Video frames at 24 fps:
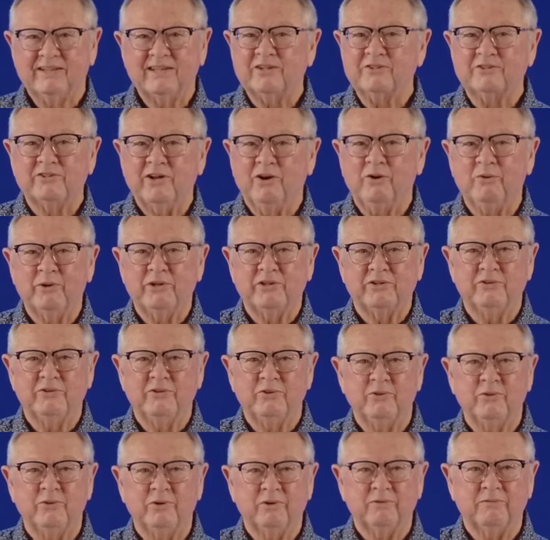There's always
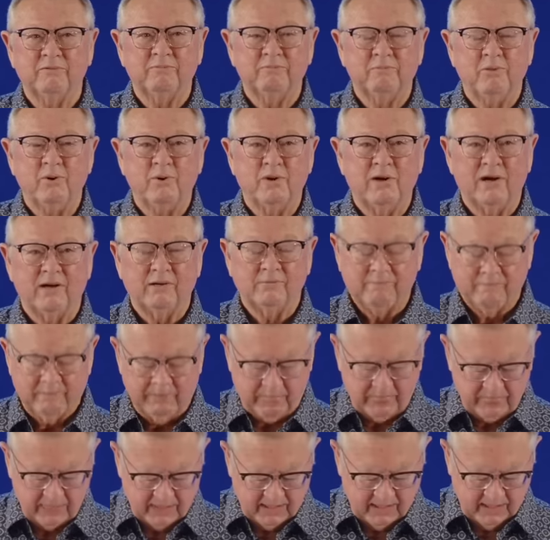no, more.
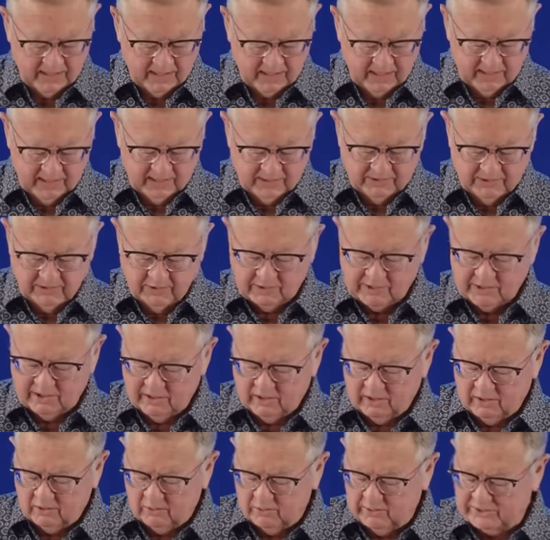You can
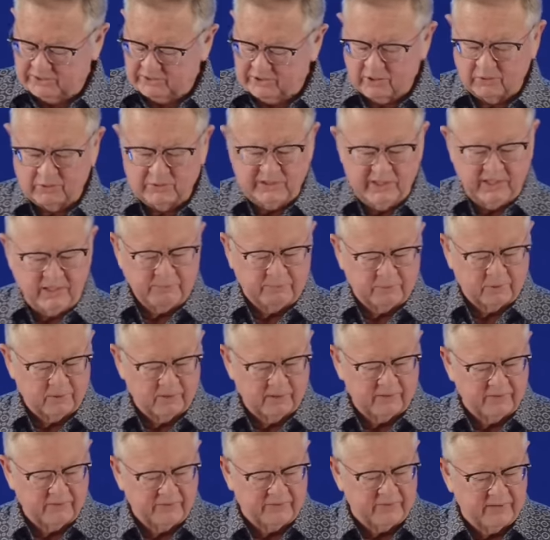always go deeper
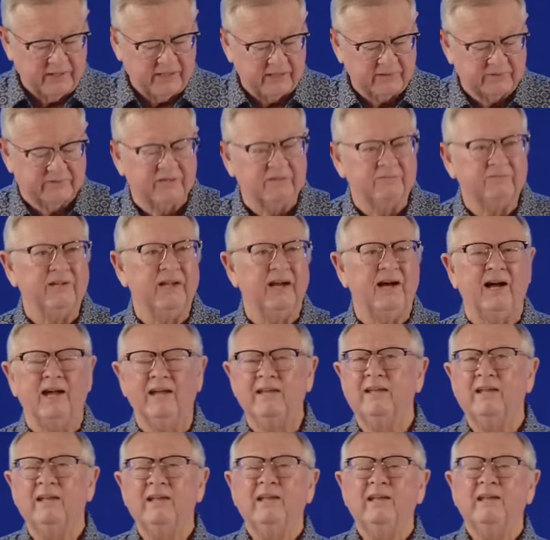in the things of
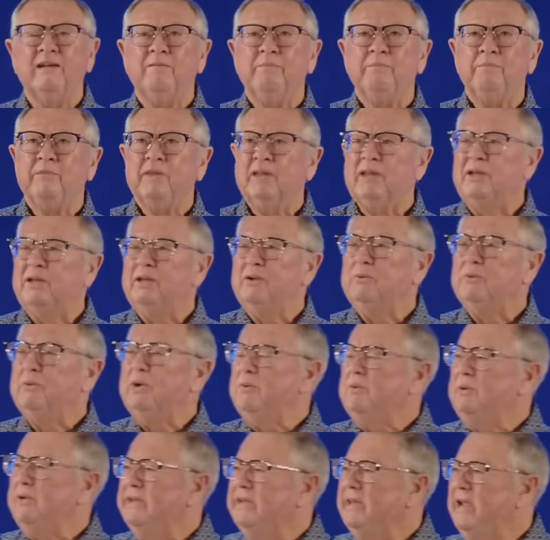God.
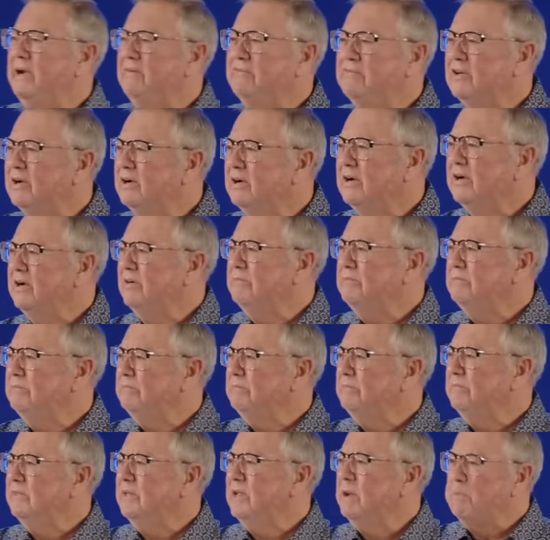We will never
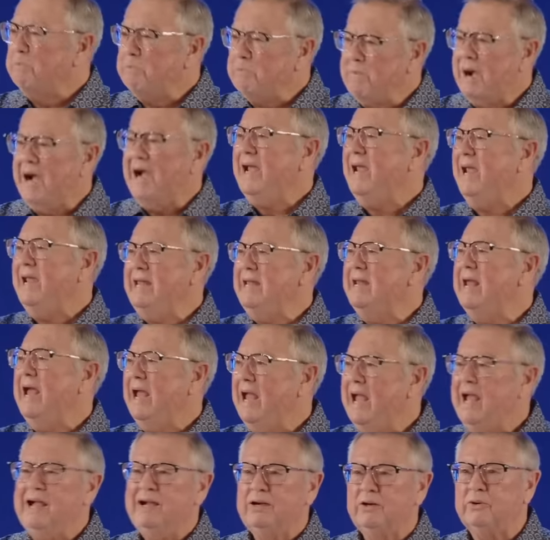mine
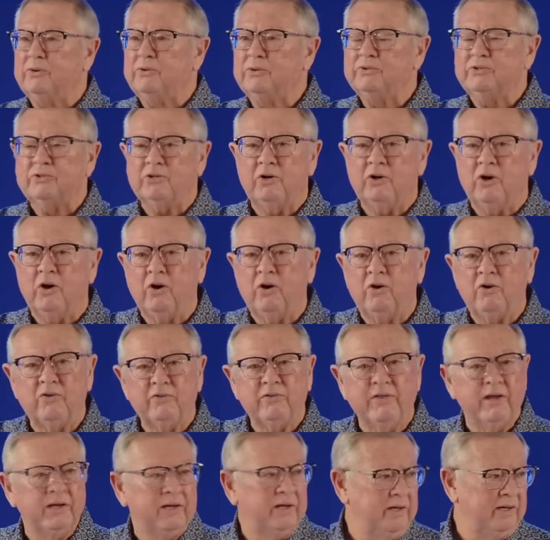out
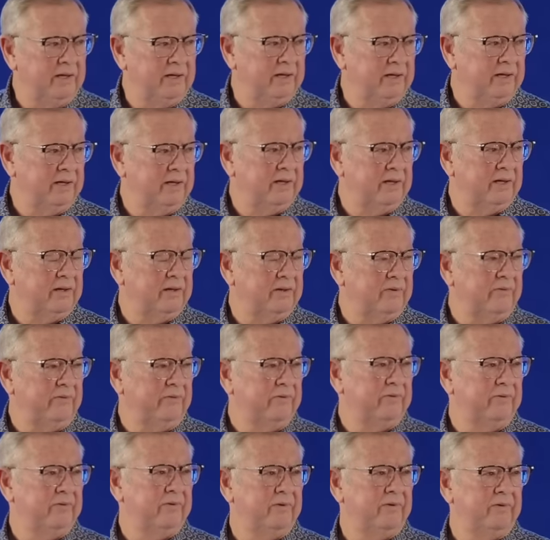all that He
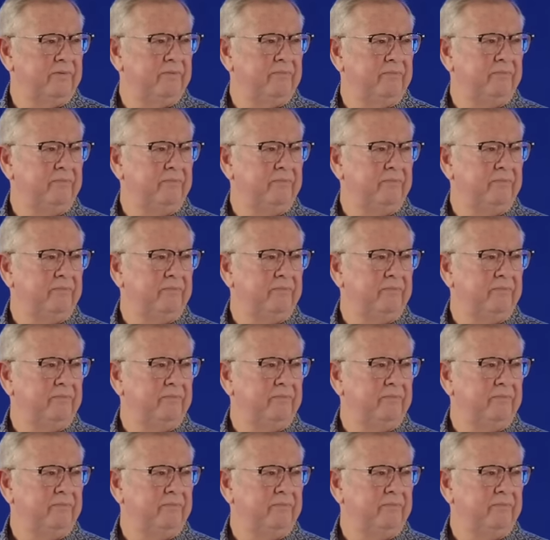is.